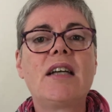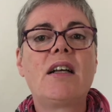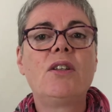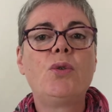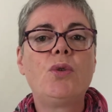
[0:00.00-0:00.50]

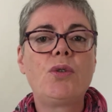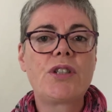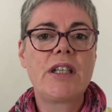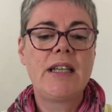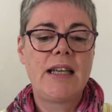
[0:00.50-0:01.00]
our
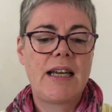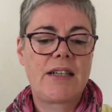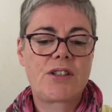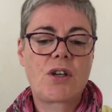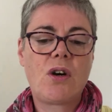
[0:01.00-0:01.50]
Lord
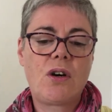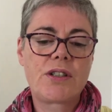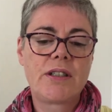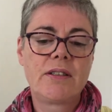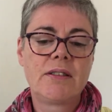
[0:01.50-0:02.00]
and God,